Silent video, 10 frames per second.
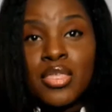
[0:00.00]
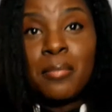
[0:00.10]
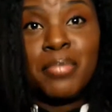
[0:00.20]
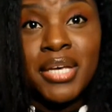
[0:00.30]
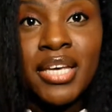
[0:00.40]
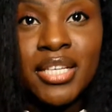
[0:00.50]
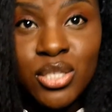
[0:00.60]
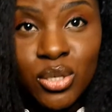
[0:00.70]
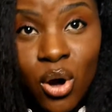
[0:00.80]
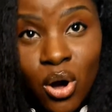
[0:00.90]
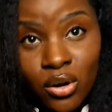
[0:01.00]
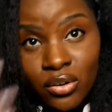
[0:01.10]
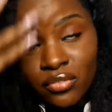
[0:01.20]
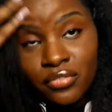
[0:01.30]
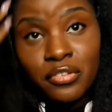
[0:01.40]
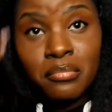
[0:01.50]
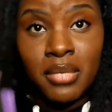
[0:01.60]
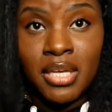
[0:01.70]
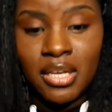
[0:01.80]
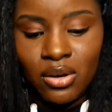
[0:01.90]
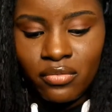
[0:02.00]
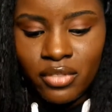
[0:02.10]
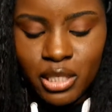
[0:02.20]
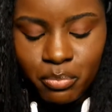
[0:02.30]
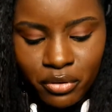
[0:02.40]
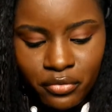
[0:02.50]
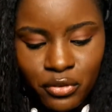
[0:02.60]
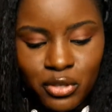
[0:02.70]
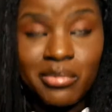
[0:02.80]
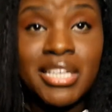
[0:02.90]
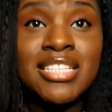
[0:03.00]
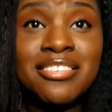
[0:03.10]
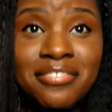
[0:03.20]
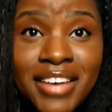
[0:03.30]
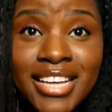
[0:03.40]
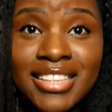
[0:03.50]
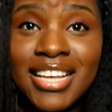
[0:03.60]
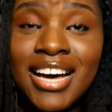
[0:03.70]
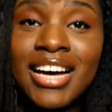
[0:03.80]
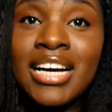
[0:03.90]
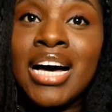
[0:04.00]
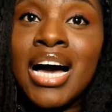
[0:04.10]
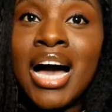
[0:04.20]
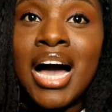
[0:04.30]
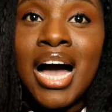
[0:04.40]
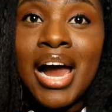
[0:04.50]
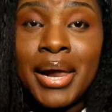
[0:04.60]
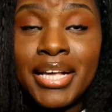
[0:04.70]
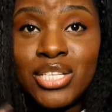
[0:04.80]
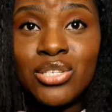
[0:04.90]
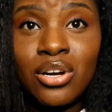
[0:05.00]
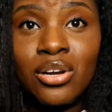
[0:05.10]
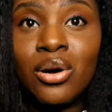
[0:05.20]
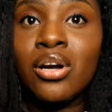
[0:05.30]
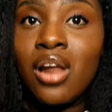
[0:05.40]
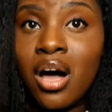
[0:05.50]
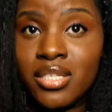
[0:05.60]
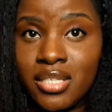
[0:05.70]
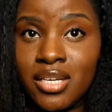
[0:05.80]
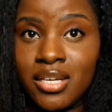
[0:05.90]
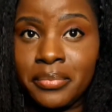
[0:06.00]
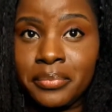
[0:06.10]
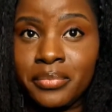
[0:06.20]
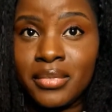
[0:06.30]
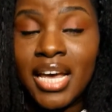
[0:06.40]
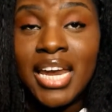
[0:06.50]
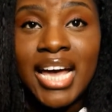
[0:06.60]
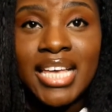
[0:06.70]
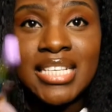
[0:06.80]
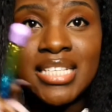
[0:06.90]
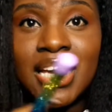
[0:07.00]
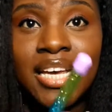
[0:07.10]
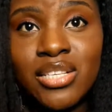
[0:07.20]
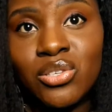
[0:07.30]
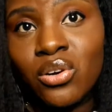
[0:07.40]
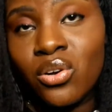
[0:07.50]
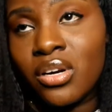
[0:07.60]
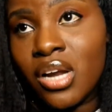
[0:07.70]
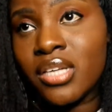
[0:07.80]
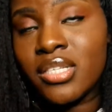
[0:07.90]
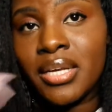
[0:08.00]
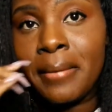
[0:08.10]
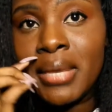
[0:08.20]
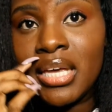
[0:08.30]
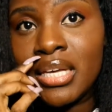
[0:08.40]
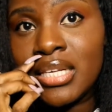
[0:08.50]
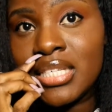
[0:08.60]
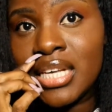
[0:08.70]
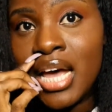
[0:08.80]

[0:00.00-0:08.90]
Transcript: the biggest con for me of this perfume is the fact that it's not long lasting and I can say it's not long lasting because